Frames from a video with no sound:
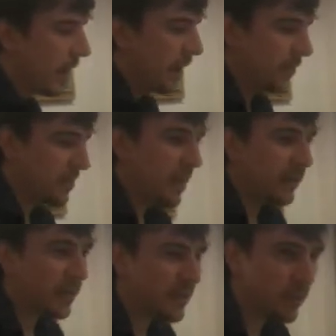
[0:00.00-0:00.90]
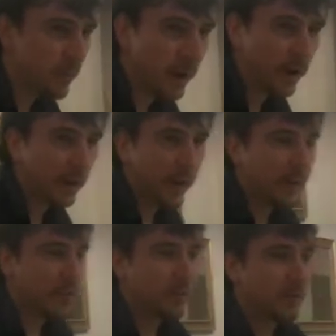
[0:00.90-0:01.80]
And there's others as well,
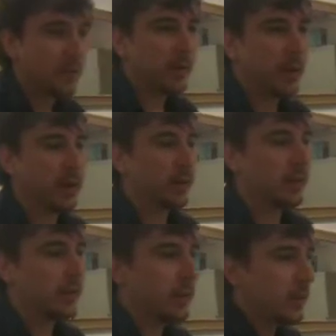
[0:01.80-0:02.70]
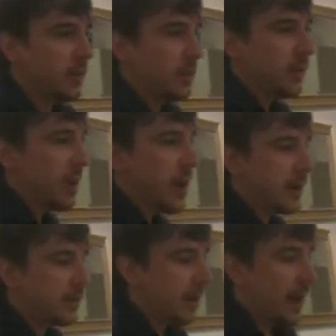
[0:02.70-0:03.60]
and some of them are
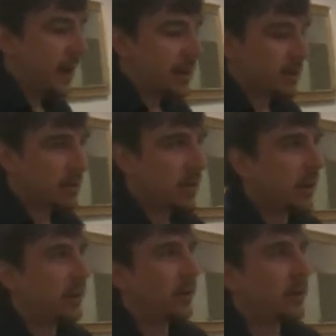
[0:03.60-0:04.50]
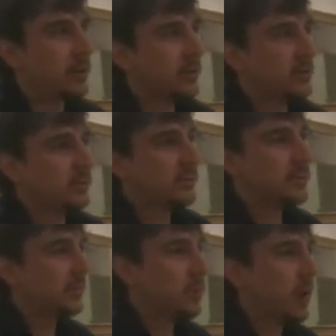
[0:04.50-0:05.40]
not as uh,
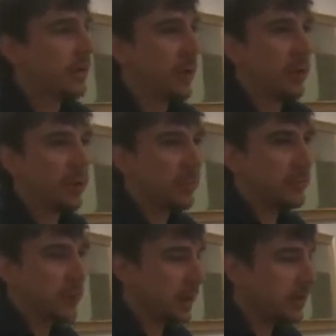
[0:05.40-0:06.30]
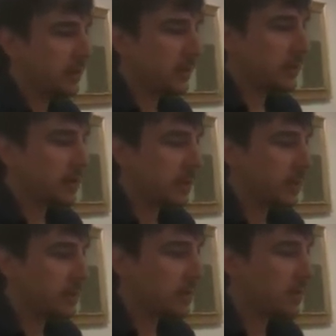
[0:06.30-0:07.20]
well known, but
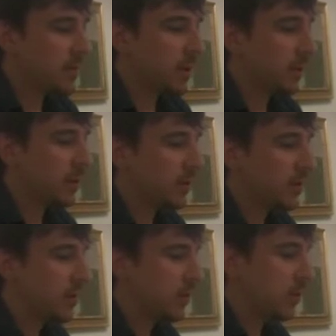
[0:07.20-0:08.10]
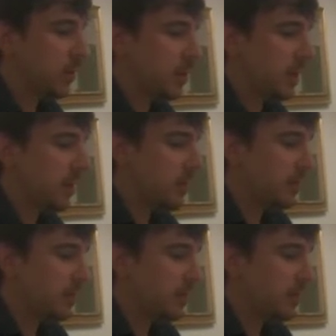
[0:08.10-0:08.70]
it's it's all it's all over the place.